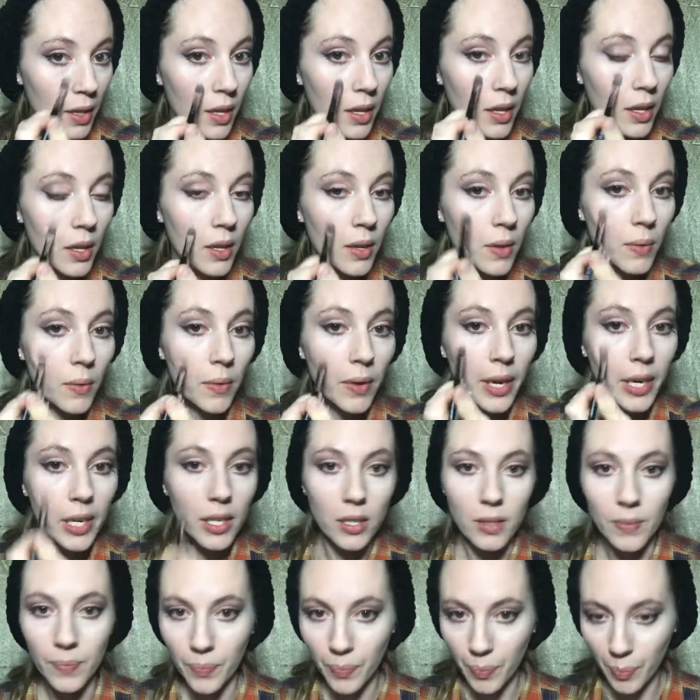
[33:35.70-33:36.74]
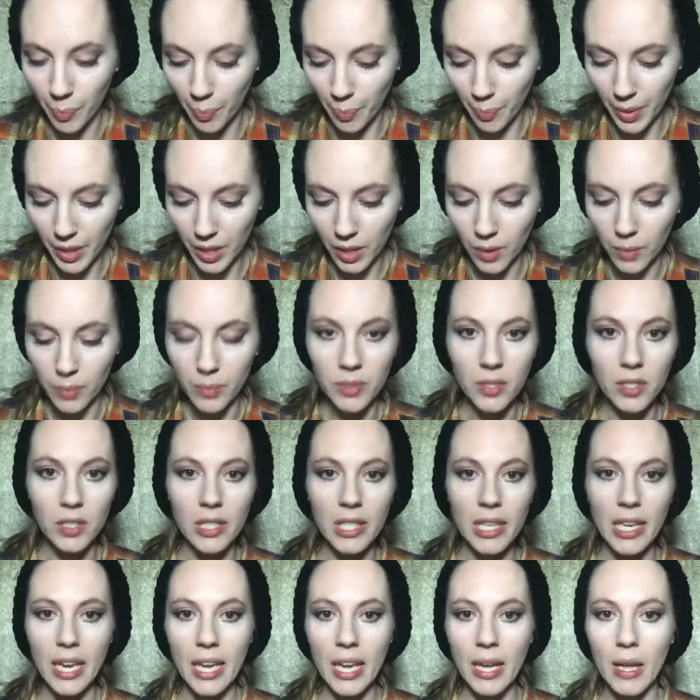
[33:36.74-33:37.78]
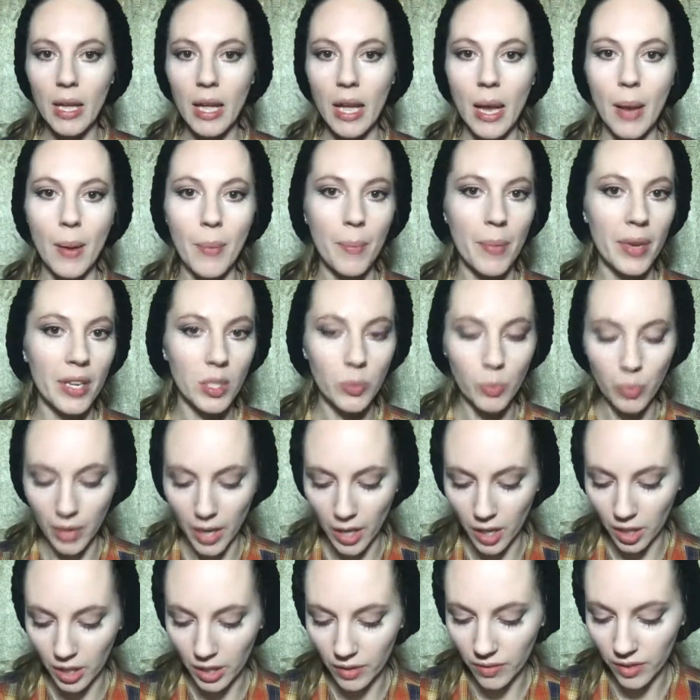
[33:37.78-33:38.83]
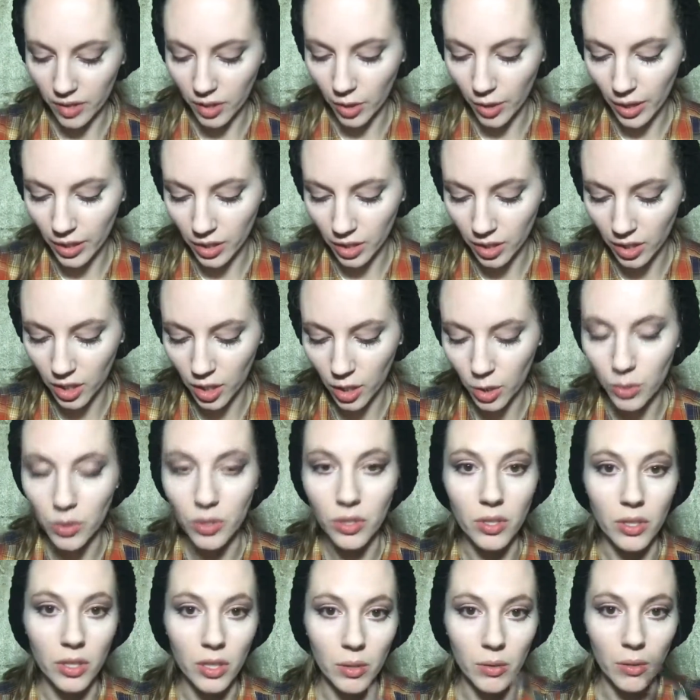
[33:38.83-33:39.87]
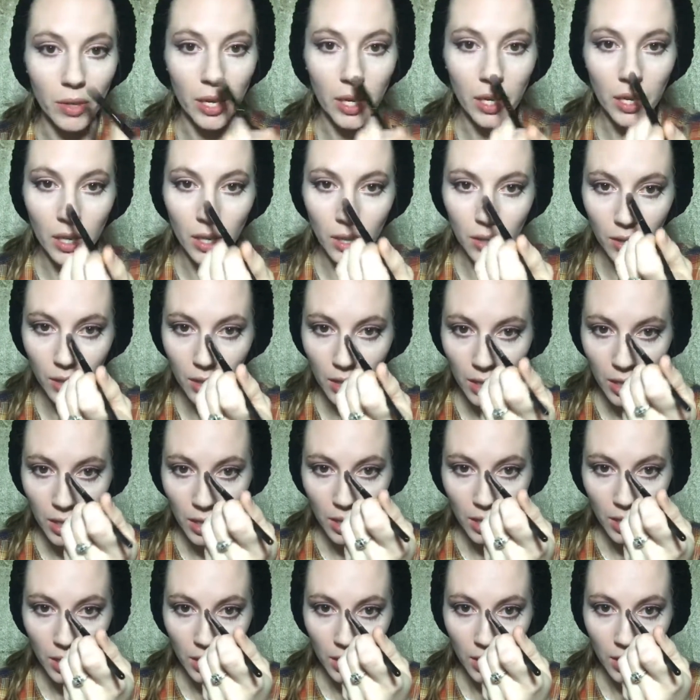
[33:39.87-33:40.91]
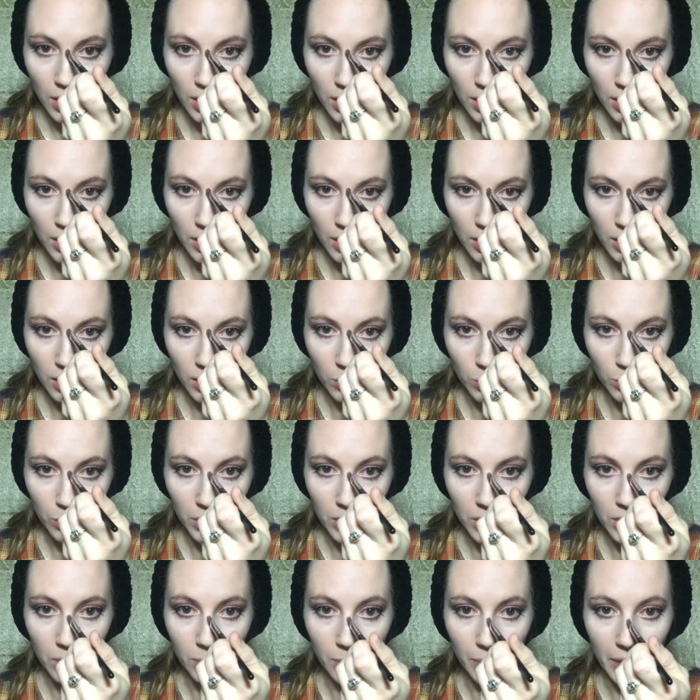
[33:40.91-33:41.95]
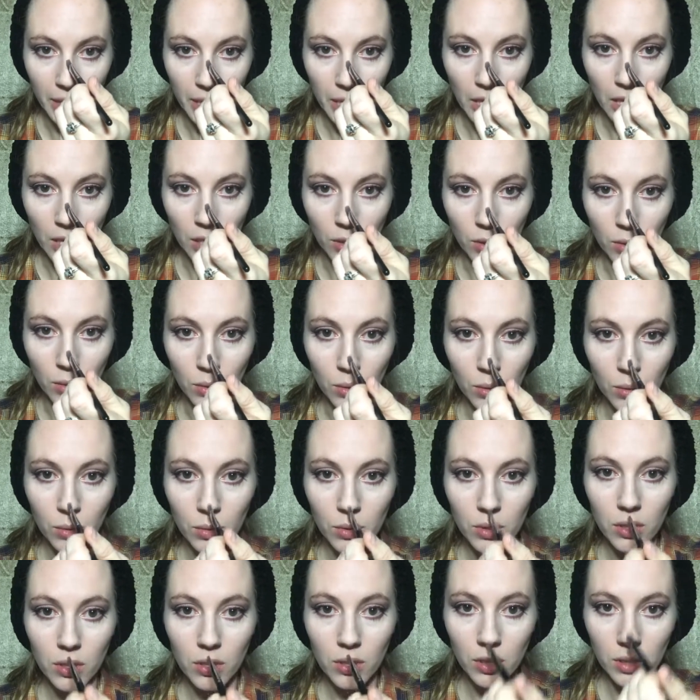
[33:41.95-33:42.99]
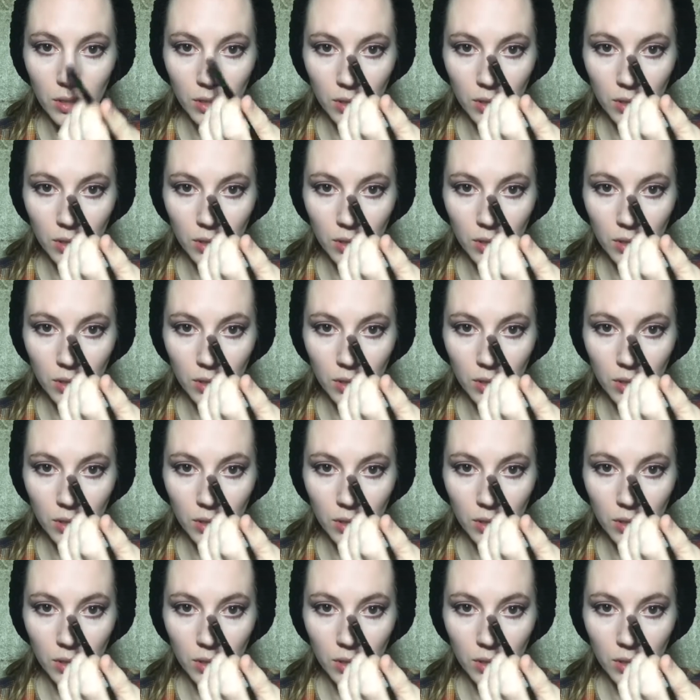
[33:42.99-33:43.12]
Alright, boom. You see, I'm much brighter even though I look ghostly right now. And then down the bridge of my nose.